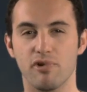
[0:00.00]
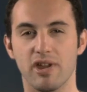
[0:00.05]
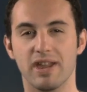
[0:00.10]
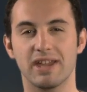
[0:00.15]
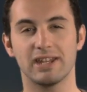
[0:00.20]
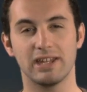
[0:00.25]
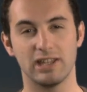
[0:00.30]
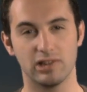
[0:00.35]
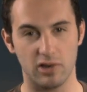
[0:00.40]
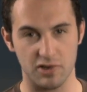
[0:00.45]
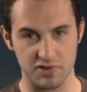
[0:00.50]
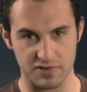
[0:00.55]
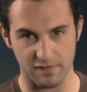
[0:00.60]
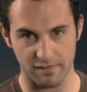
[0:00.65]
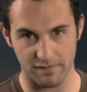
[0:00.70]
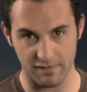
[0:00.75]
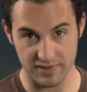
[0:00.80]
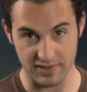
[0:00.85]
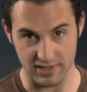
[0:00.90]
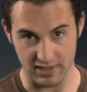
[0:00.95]
break any laws of
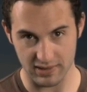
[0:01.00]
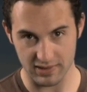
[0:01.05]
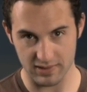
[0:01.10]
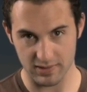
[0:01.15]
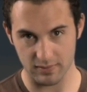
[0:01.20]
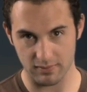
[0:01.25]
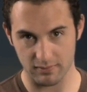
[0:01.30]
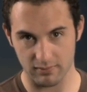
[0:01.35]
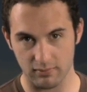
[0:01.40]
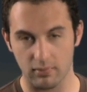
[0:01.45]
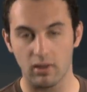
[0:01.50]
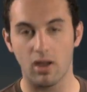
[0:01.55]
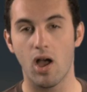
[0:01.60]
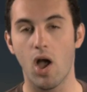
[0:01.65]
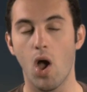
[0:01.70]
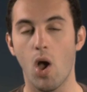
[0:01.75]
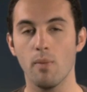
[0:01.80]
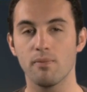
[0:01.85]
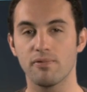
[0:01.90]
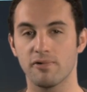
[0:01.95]
physics.
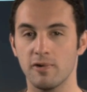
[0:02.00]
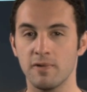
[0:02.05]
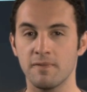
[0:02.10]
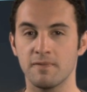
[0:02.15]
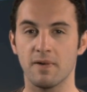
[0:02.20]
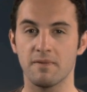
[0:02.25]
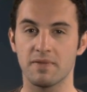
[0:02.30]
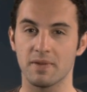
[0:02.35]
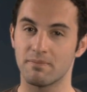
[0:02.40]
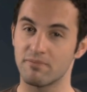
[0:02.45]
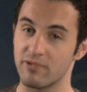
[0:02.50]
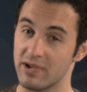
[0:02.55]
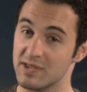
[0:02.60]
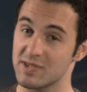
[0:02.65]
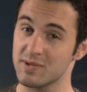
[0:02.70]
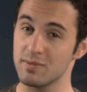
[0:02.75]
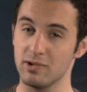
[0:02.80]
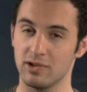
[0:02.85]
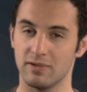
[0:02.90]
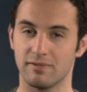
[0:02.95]
Proof of the
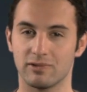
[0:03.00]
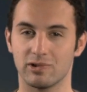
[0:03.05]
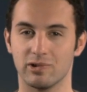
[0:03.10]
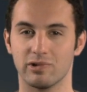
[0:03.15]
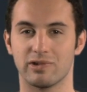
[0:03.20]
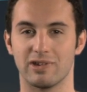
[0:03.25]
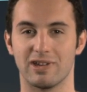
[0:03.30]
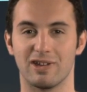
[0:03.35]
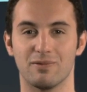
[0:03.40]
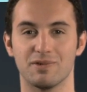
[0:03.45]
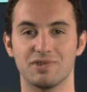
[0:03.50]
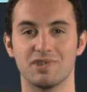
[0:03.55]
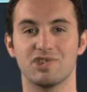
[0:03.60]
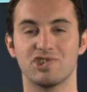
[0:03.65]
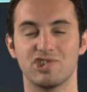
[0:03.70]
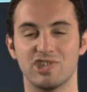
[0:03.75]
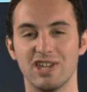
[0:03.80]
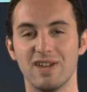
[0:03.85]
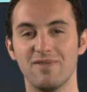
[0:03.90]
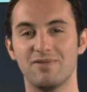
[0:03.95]
principle of cloaking was
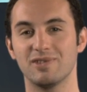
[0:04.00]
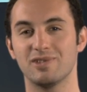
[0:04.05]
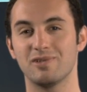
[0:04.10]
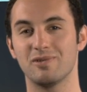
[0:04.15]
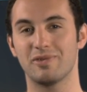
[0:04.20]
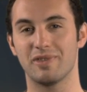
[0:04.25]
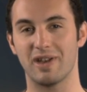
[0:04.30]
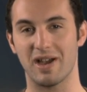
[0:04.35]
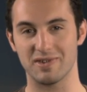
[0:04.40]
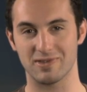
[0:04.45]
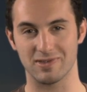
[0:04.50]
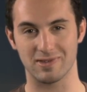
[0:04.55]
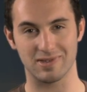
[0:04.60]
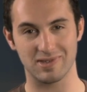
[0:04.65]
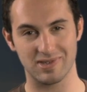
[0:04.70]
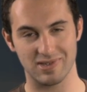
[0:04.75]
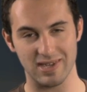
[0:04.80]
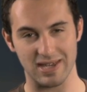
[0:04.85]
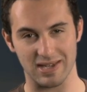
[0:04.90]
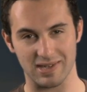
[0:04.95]
achieved in
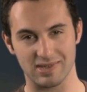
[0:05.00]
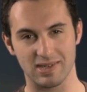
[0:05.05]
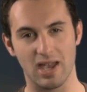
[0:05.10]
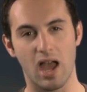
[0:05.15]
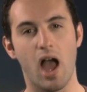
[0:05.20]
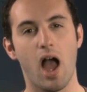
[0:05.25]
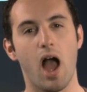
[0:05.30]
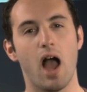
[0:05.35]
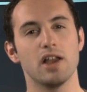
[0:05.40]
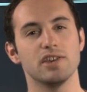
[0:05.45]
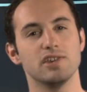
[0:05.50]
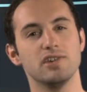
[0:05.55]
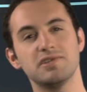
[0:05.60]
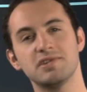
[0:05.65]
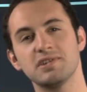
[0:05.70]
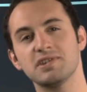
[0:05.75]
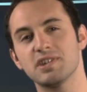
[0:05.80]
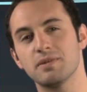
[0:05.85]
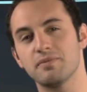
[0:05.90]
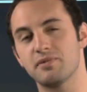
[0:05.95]
2006
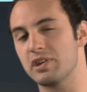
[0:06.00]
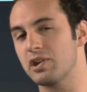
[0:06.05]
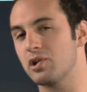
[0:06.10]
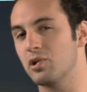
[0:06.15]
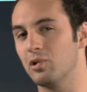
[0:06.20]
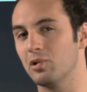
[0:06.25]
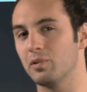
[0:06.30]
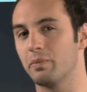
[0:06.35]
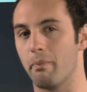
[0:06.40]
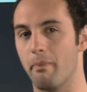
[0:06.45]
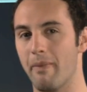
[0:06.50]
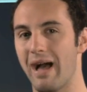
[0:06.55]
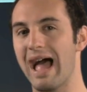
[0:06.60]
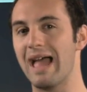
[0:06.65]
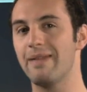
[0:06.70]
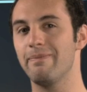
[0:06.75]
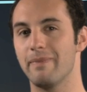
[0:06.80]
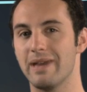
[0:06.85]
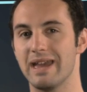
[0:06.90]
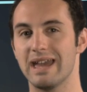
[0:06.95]
using something called
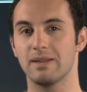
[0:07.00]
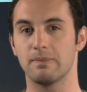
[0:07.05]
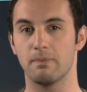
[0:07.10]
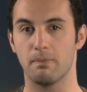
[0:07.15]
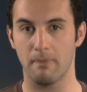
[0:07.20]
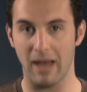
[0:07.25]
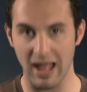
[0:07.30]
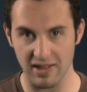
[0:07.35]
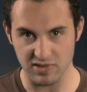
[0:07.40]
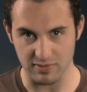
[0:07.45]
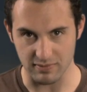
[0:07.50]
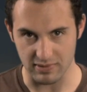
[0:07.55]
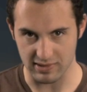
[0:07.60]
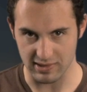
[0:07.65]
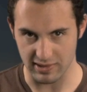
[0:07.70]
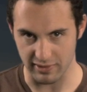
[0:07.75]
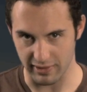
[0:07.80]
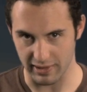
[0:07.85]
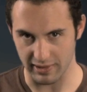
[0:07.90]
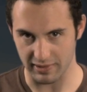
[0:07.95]
man-made
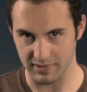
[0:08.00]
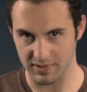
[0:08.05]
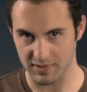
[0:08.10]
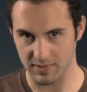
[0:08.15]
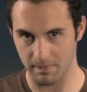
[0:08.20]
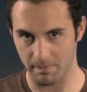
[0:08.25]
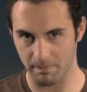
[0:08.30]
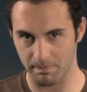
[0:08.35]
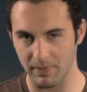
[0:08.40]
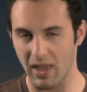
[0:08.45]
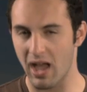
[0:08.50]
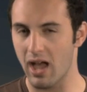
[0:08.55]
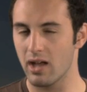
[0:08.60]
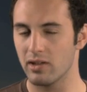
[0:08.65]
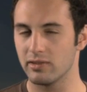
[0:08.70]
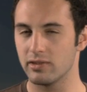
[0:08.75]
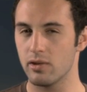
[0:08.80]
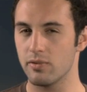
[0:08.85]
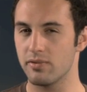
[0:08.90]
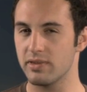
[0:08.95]
metamaterials.
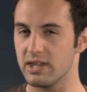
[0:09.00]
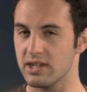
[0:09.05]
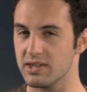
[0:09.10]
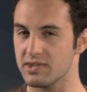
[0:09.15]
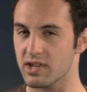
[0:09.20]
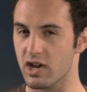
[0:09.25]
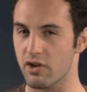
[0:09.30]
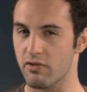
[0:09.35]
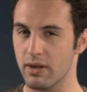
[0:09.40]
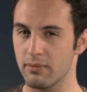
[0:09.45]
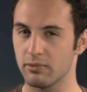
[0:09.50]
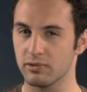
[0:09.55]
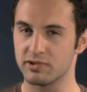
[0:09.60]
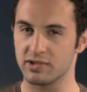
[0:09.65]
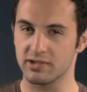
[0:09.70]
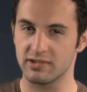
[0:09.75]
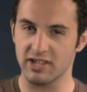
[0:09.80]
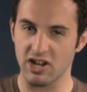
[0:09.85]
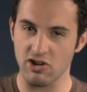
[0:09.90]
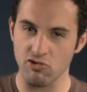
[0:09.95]
Now, these are able
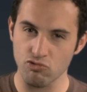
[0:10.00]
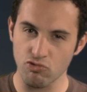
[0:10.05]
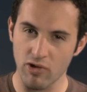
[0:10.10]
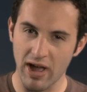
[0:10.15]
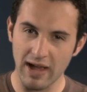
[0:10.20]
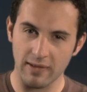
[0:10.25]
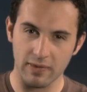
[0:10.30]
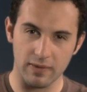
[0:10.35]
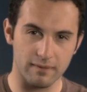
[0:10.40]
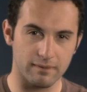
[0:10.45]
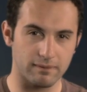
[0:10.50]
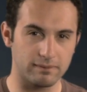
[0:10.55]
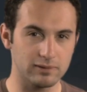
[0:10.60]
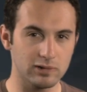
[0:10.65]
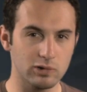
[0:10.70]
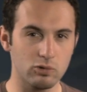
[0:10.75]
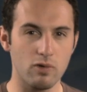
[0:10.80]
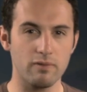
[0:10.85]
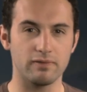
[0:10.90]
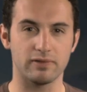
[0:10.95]
to direct the
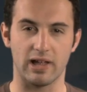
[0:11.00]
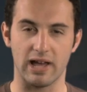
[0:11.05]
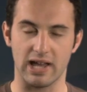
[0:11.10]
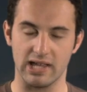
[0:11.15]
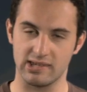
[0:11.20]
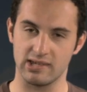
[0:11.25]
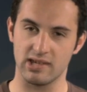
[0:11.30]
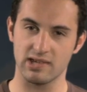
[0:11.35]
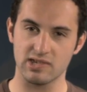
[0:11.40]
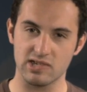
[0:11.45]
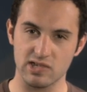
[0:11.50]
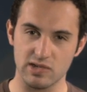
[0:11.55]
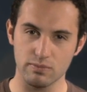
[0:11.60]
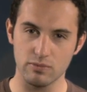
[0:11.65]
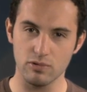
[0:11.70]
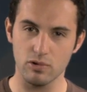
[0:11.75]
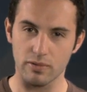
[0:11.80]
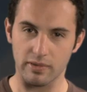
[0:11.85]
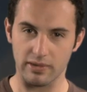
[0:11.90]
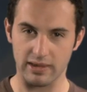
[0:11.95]
flow of light
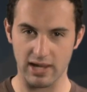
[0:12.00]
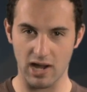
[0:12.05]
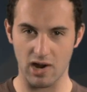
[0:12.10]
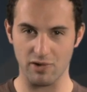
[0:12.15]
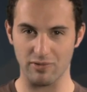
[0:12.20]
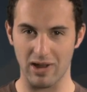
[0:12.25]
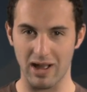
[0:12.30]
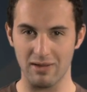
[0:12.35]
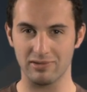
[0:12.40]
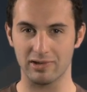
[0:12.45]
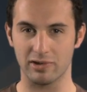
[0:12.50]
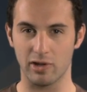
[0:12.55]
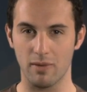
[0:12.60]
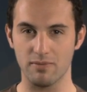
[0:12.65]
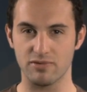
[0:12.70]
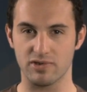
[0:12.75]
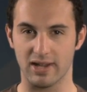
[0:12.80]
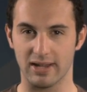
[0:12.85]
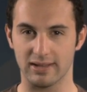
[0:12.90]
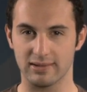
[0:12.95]
smoothly around an
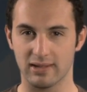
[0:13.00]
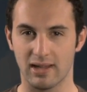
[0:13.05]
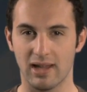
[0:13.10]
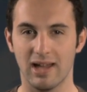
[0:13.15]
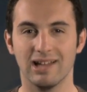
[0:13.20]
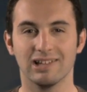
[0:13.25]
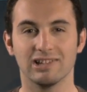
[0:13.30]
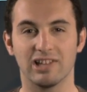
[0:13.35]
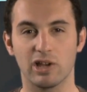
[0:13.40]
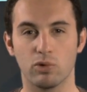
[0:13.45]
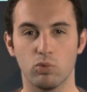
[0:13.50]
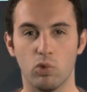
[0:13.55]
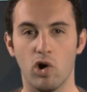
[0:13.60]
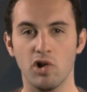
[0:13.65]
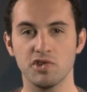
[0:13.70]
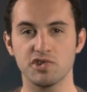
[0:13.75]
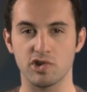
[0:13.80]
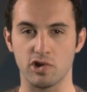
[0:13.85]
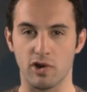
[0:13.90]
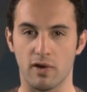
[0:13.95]
object, like
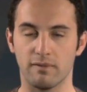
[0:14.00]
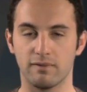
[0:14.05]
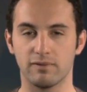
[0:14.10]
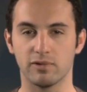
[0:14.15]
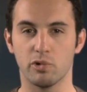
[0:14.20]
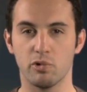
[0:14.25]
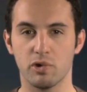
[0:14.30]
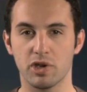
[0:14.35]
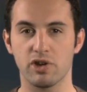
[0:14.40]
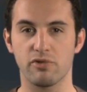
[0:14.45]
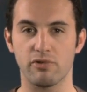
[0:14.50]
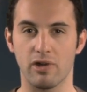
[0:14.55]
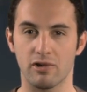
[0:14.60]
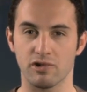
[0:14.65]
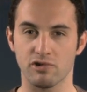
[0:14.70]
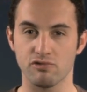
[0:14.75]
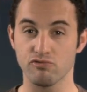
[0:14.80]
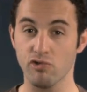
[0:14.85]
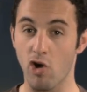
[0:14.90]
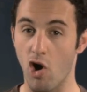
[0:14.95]
water flowing
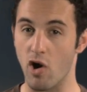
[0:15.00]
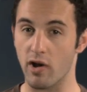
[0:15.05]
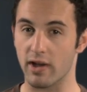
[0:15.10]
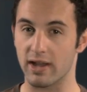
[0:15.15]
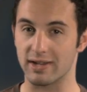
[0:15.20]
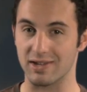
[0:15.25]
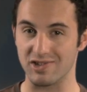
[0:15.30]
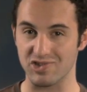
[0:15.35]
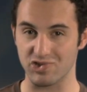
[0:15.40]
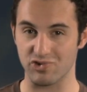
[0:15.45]
around a rock in a